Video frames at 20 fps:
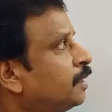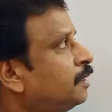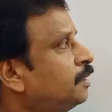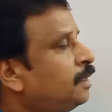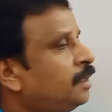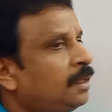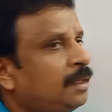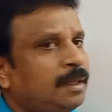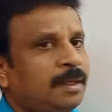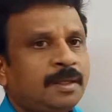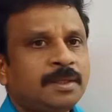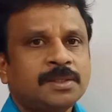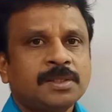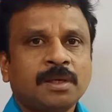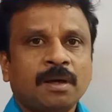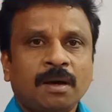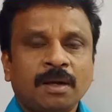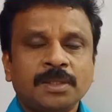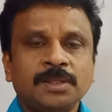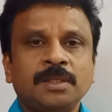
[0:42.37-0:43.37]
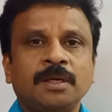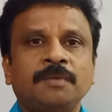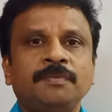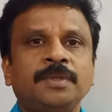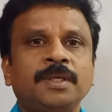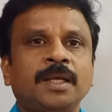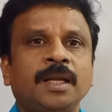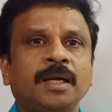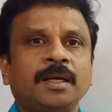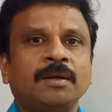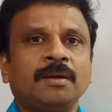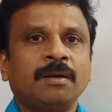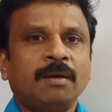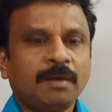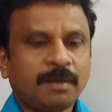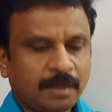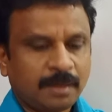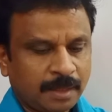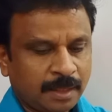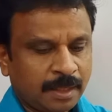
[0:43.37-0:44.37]
the charge of the
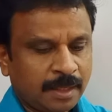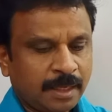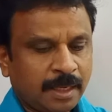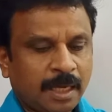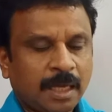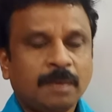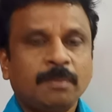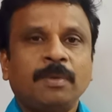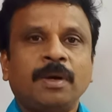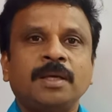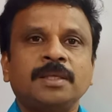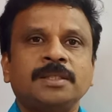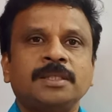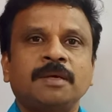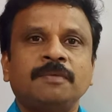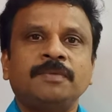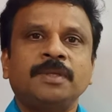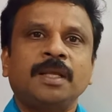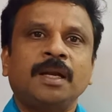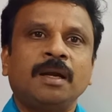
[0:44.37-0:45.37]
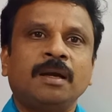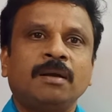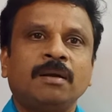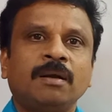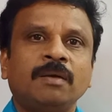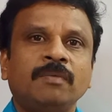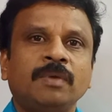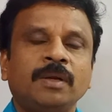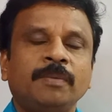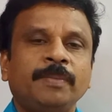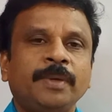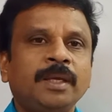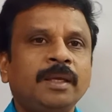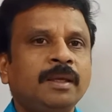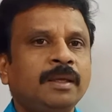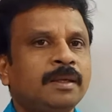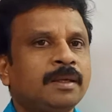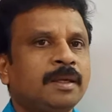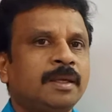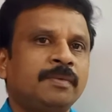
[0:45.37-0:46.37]
electron and mass of the electron will be
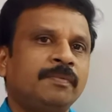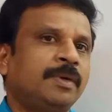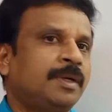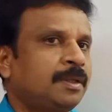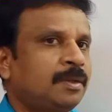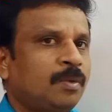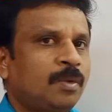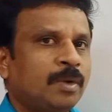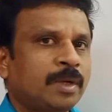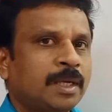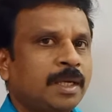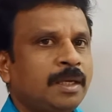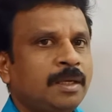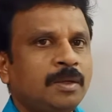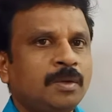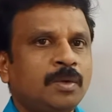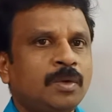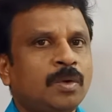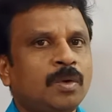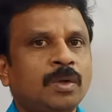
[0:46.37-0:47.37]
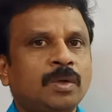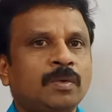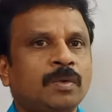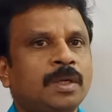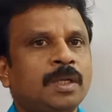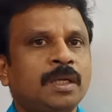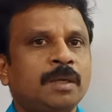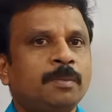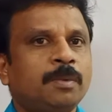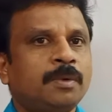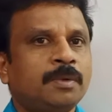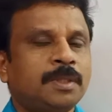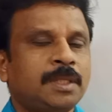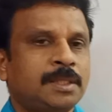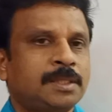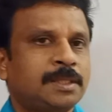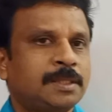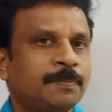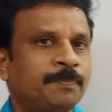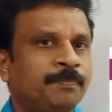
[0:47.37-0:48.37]
given. Okay, you don't worry about
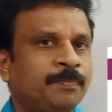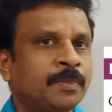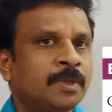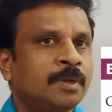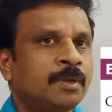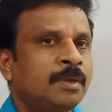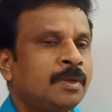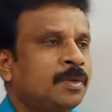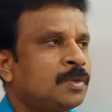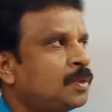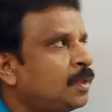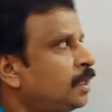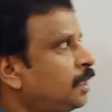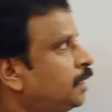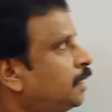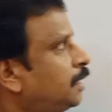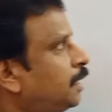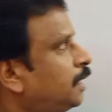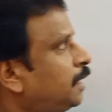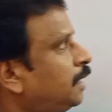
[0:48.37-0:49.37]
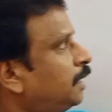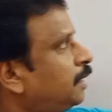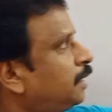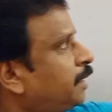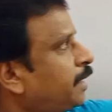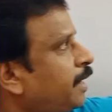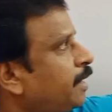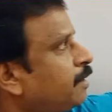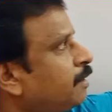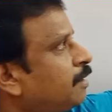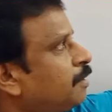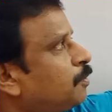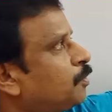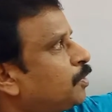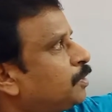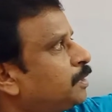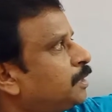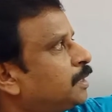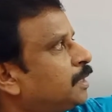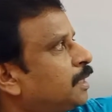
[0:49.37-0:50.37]
this. So idhula diagram
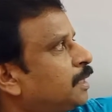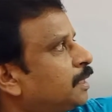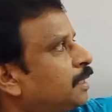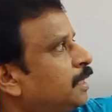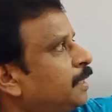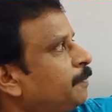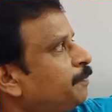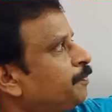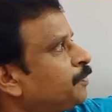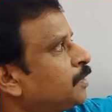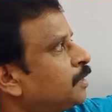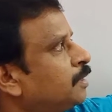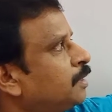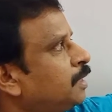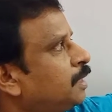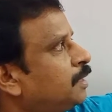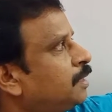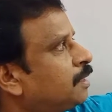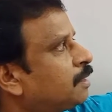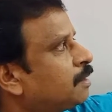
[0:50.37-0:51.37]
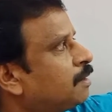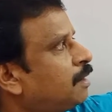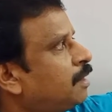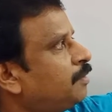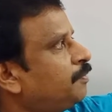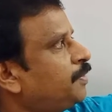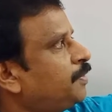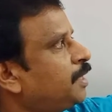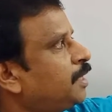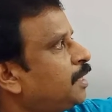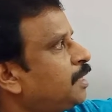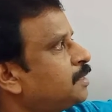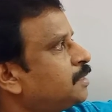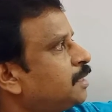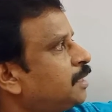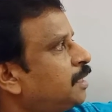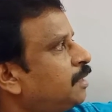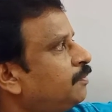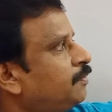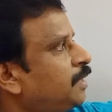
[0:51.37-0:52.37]
kuduthirukkranga. In the
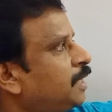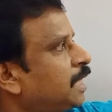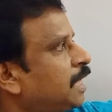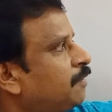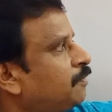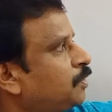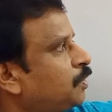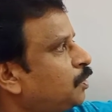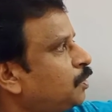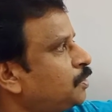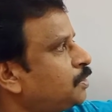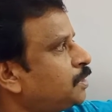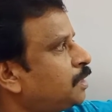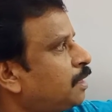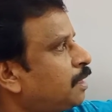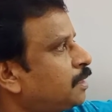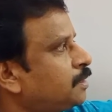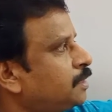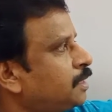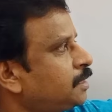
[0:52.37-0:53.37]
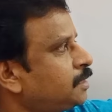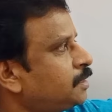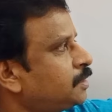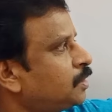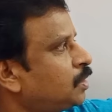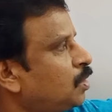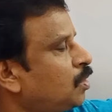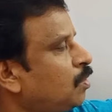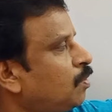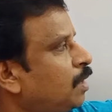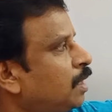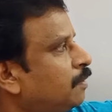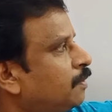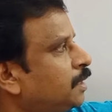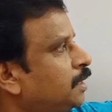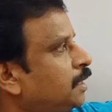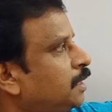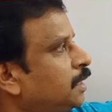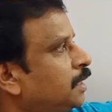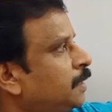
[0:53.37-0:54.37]
configuration we have two charges, Q1
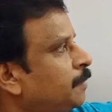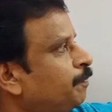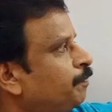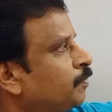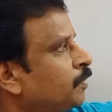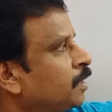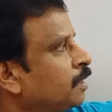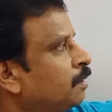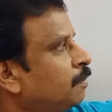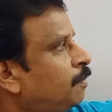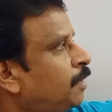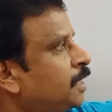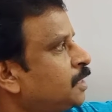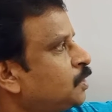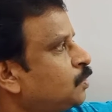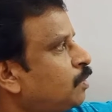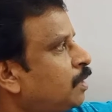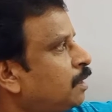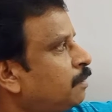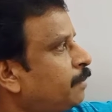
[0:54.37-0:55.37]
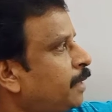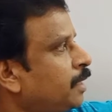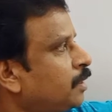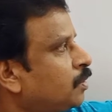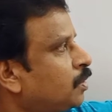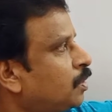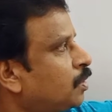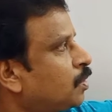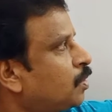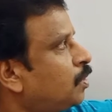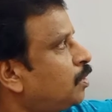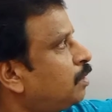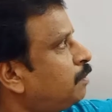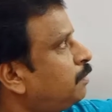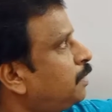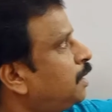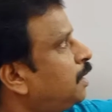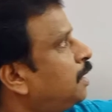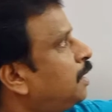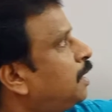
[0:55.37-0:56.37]
vandu +1
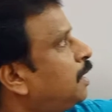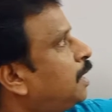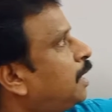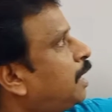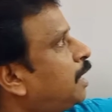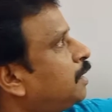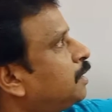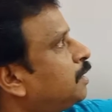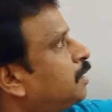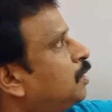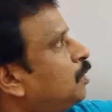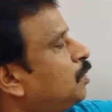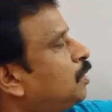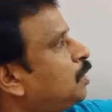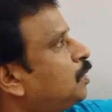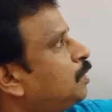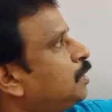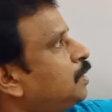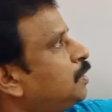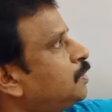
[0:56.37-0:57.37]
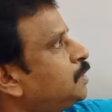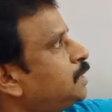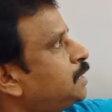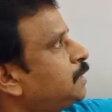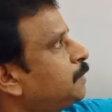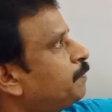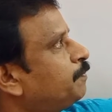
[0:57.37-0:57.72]
microcoulomb and Q2 is